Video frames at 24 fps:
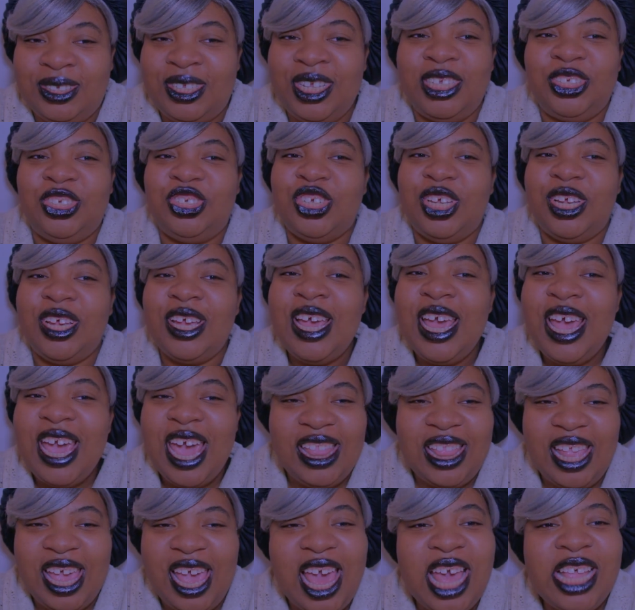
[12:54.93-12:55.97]
Tisha
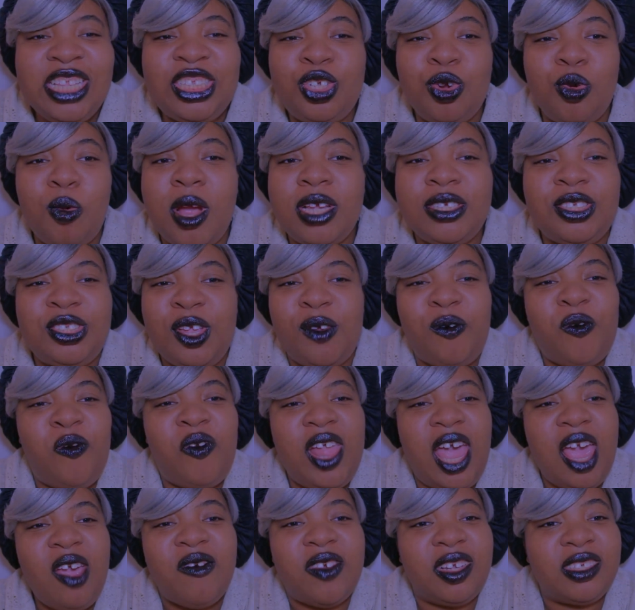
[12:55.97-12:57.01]
and the interesting
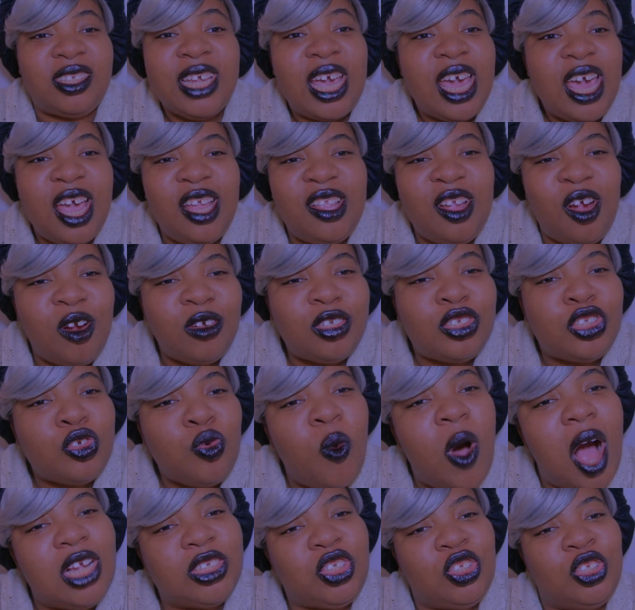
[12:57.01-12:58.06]
flavors in her
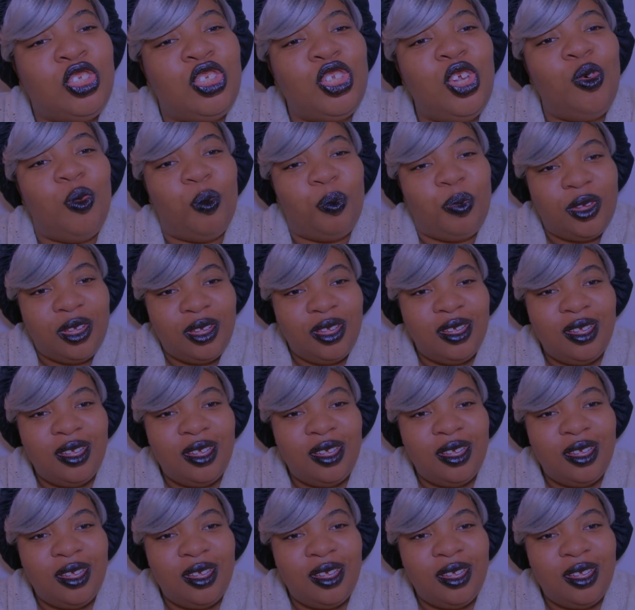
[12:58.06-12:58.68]
squash soup.